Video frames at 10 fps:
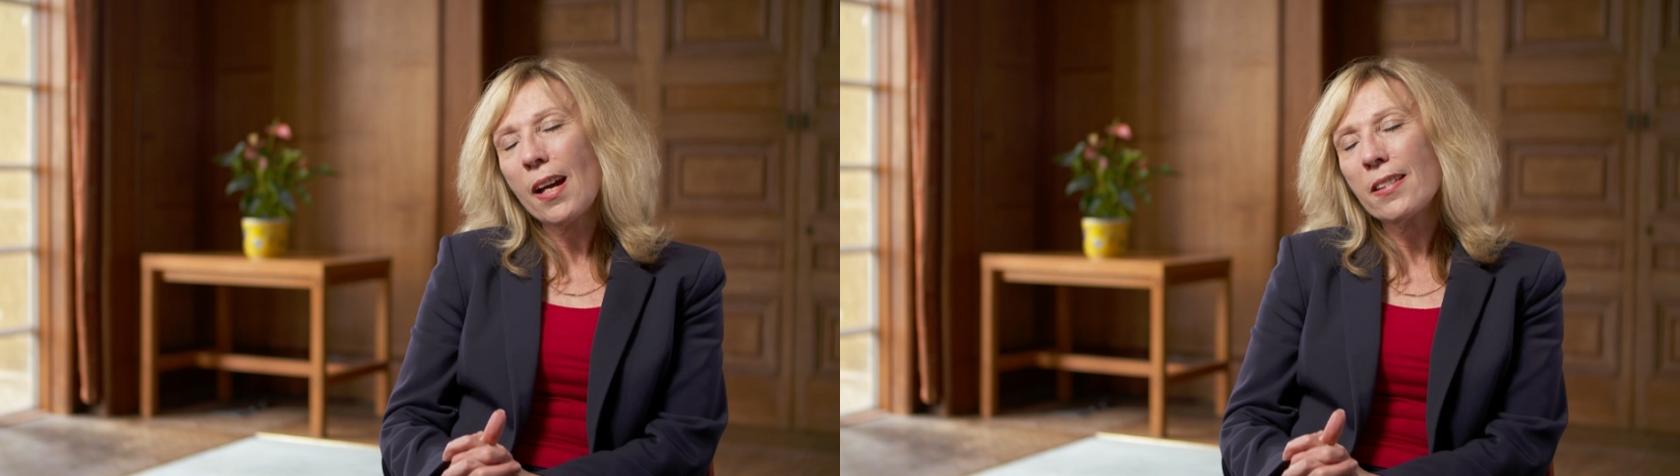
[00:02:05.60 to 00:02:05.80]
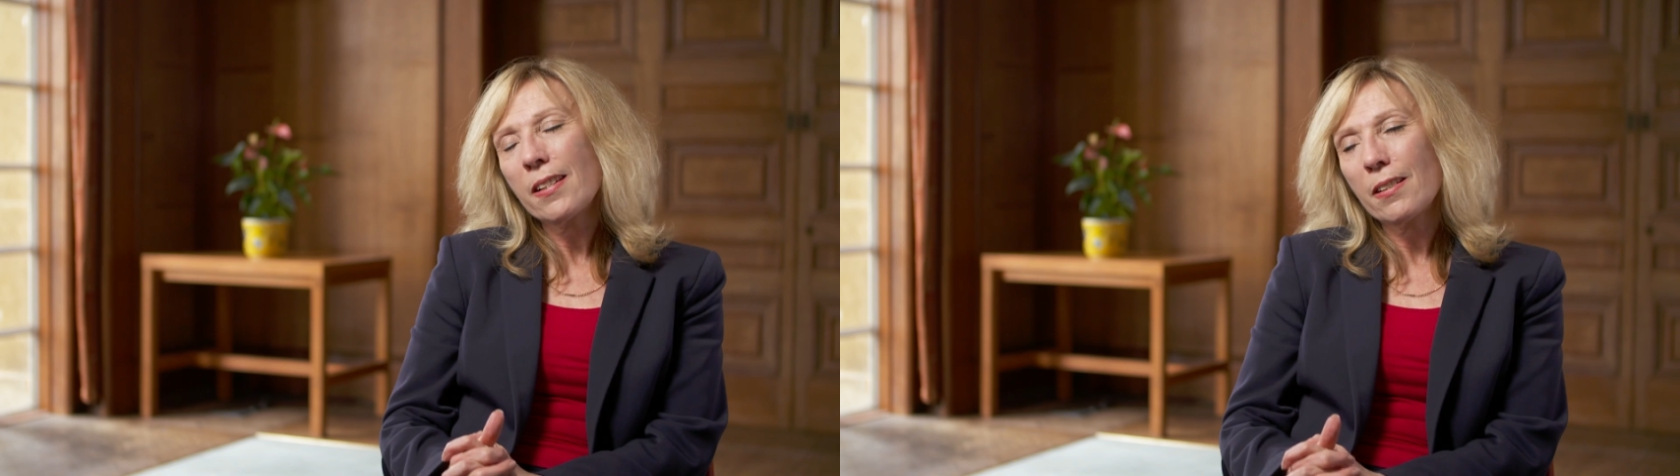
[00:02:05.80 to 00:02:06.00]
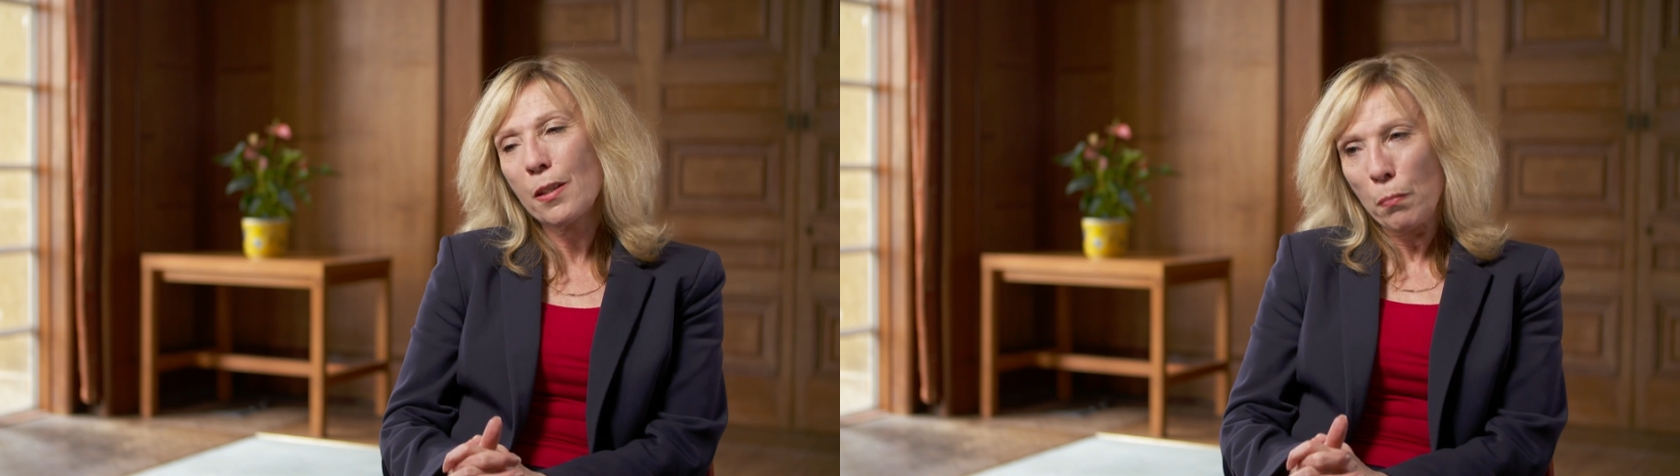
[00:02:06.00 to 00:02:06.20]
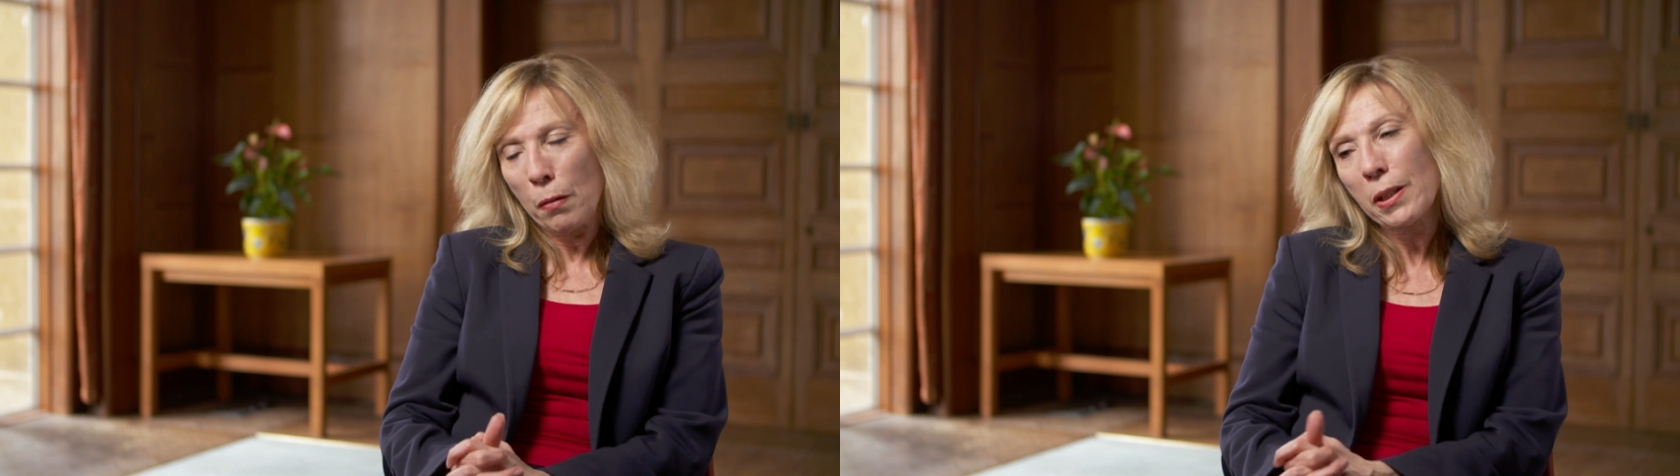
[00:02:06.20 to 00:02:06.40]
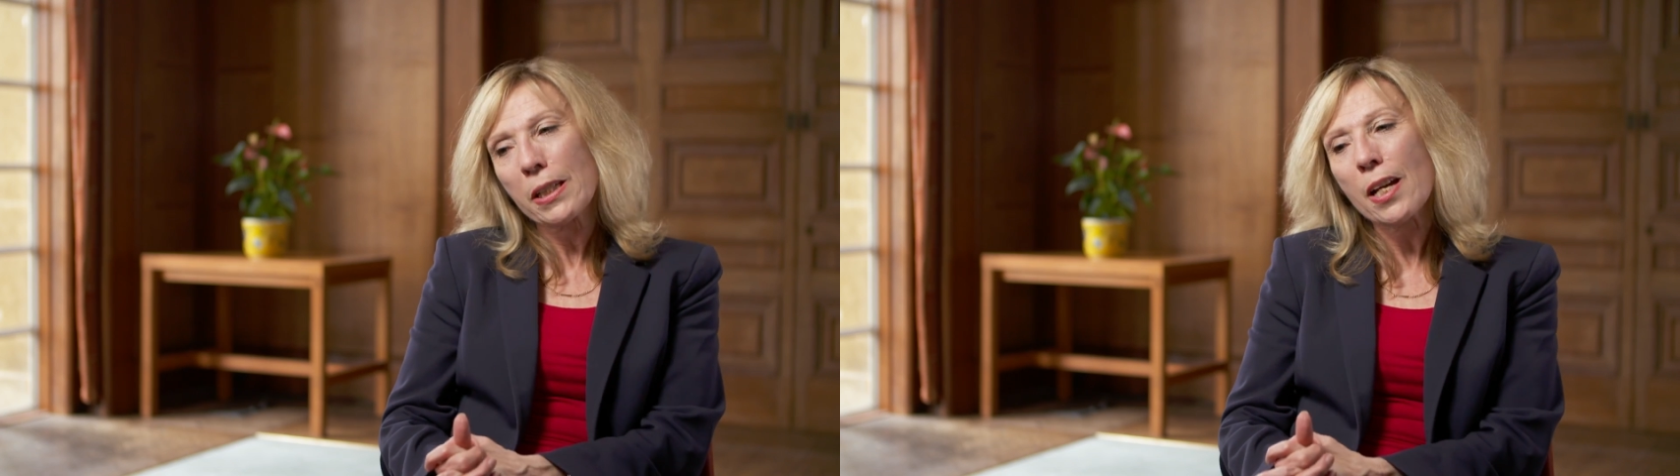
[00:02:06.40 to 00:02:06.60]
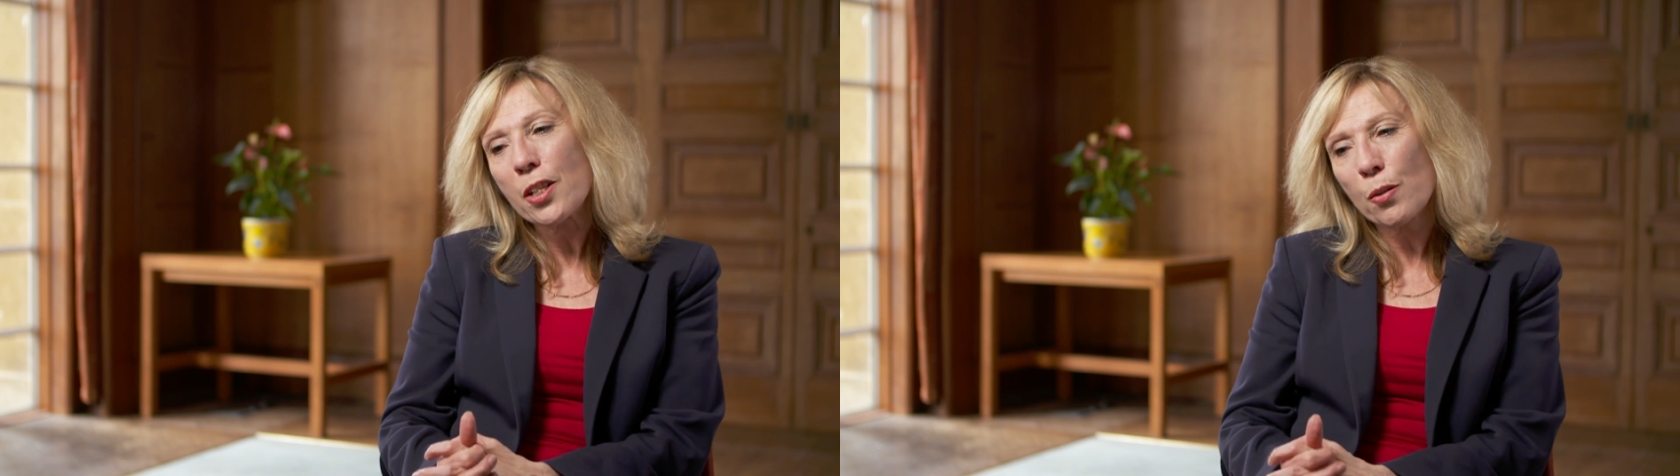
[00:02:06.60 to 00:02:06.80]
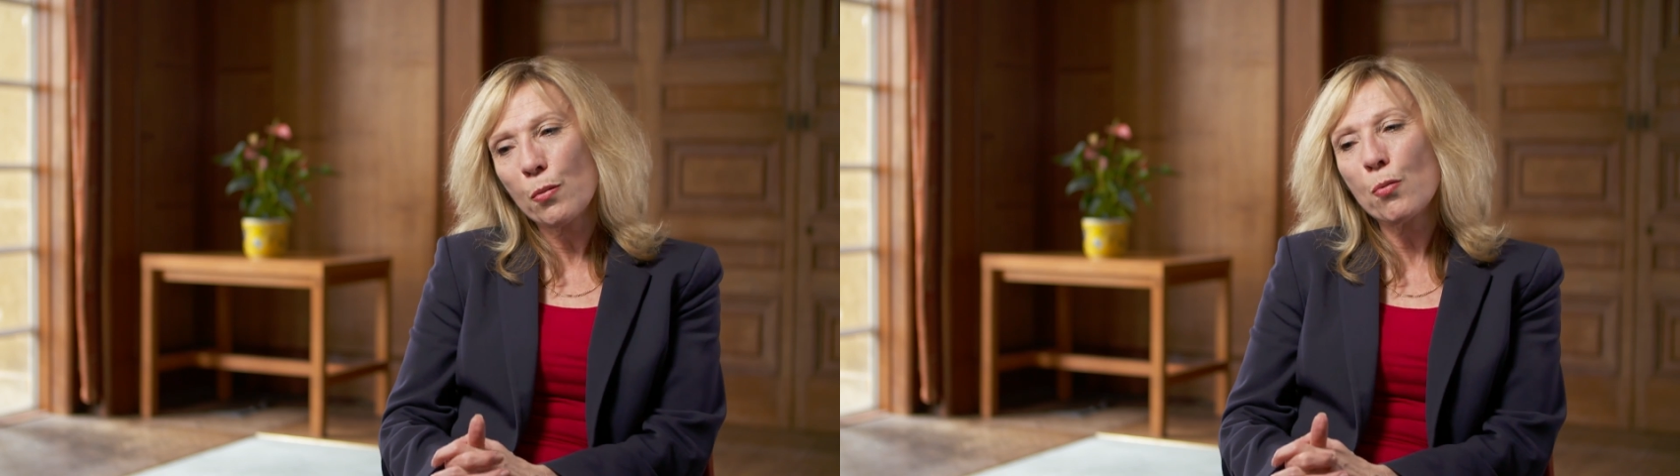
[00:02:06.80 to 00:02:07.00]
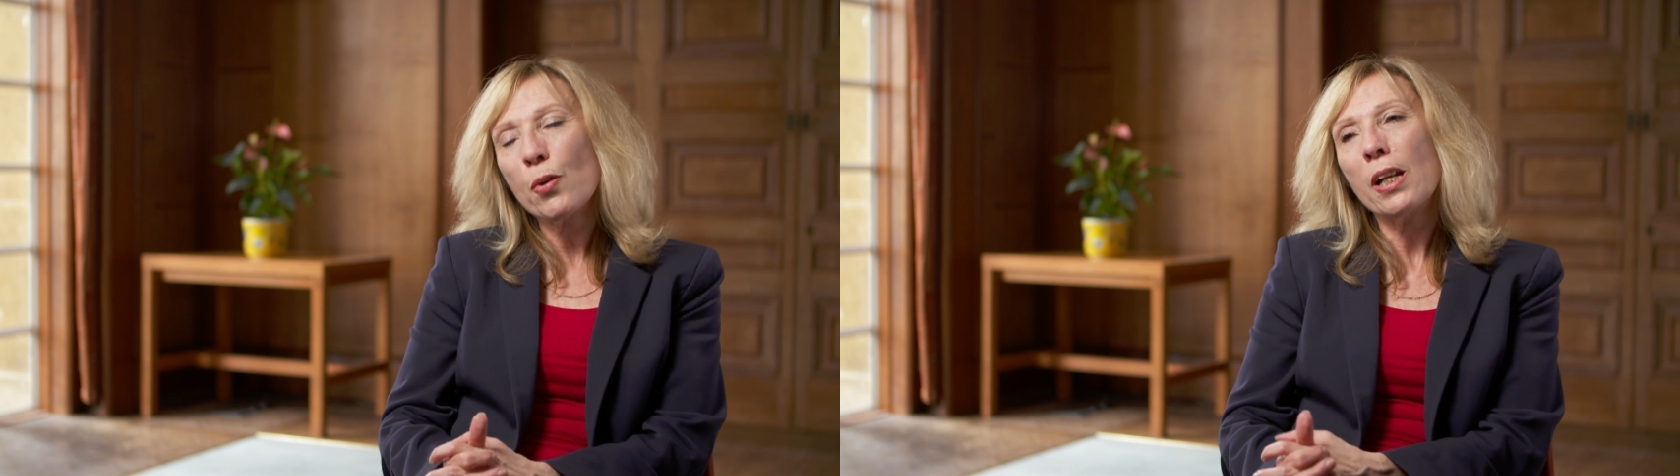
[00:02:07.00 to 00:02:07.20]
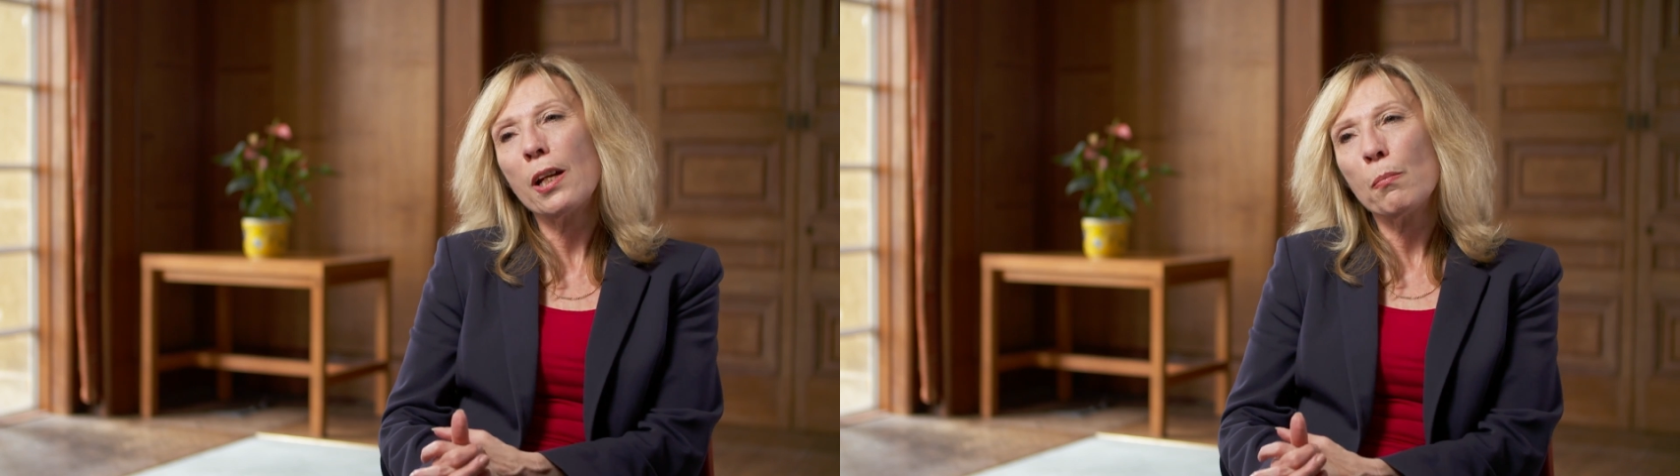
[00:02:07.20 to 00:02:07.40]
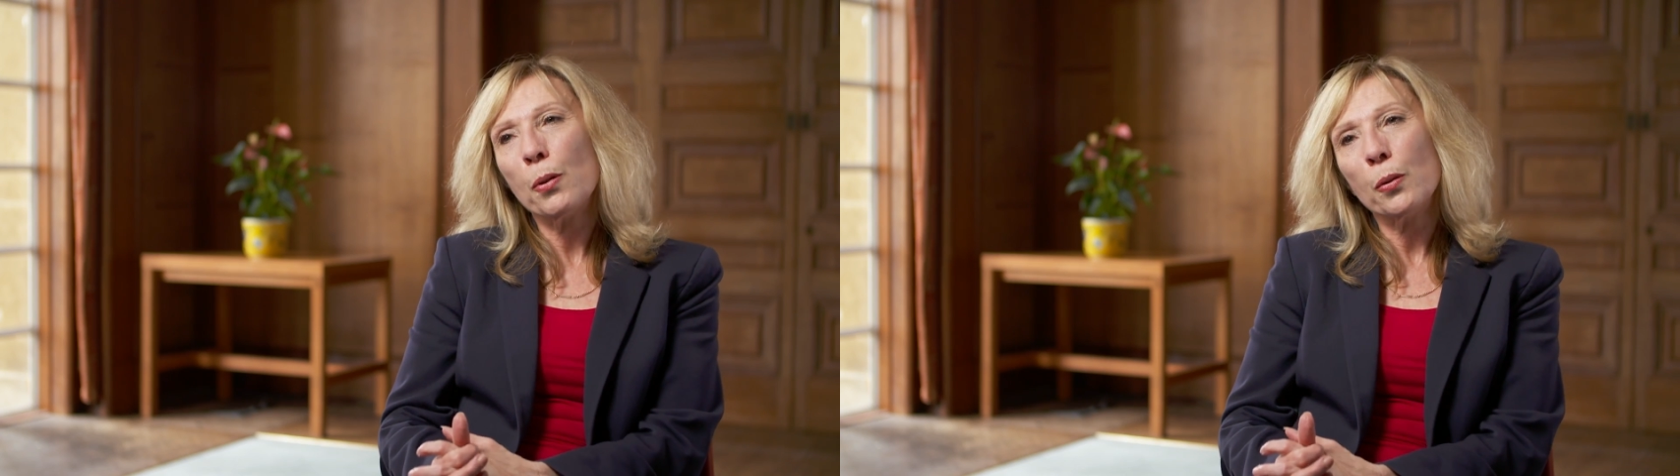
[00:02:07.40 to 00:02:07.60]
SX implementation was really
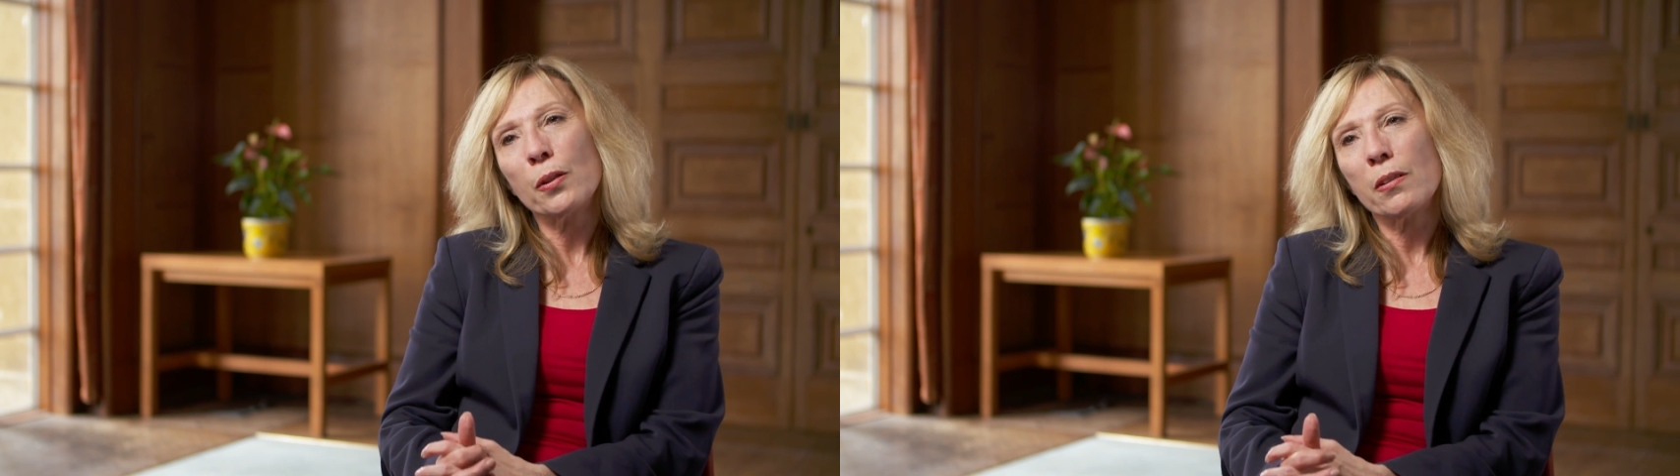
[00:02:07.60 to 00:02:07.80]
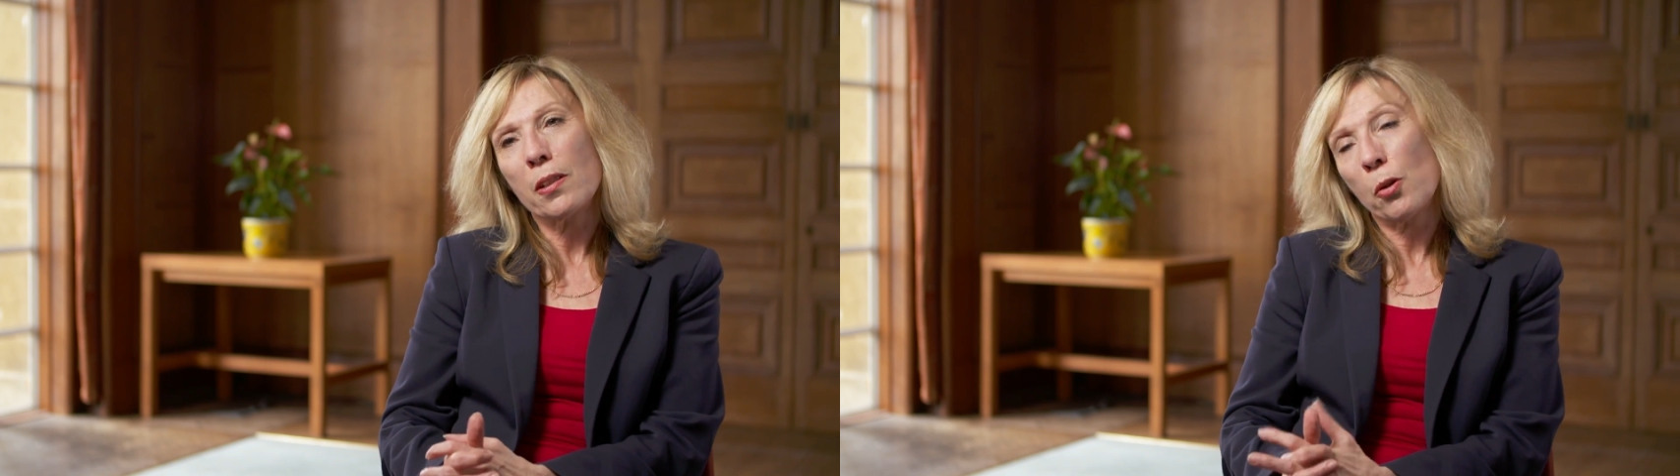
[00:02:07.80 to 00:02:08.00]
important